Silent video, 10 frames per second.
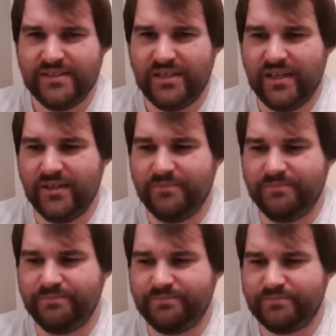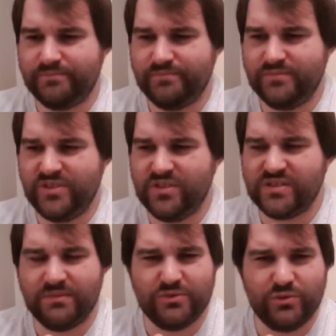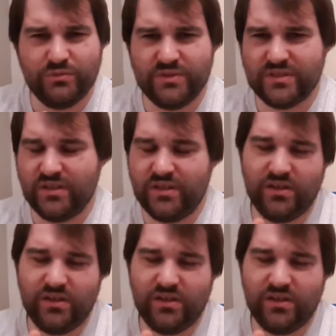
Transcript: You've got some tournaments